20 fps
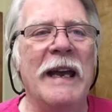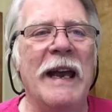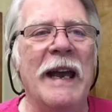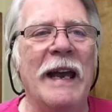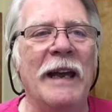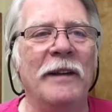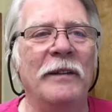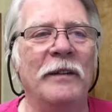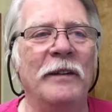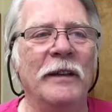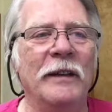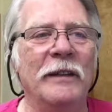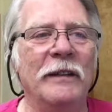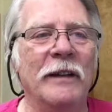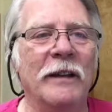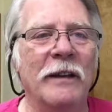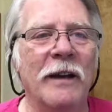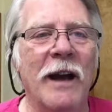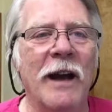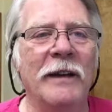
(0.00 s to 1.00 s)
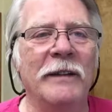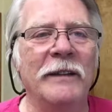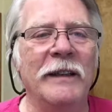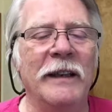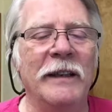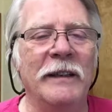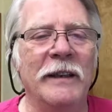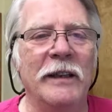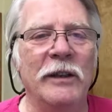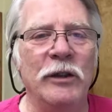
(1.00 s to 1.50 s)
and the, the
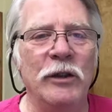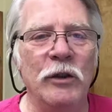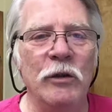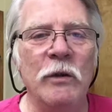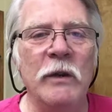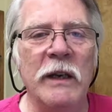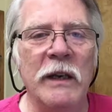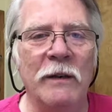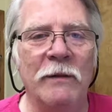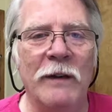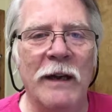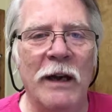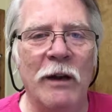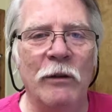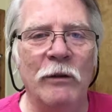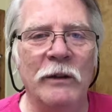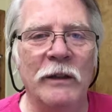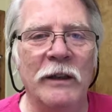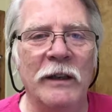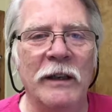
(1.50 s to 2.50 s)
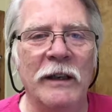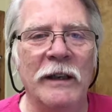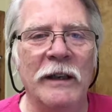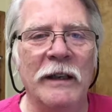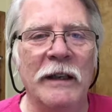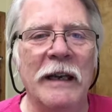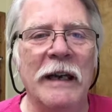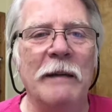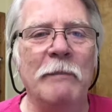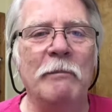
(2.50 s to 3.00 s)
content that you give out
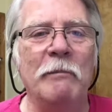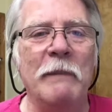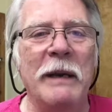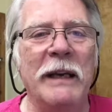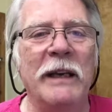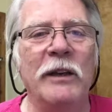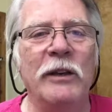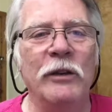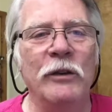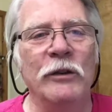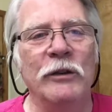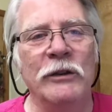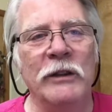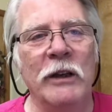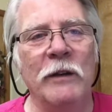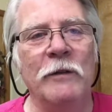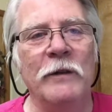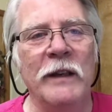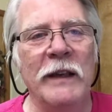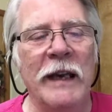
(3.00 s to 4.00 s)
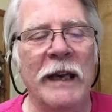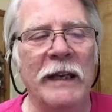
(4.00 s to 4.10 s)
making yourself the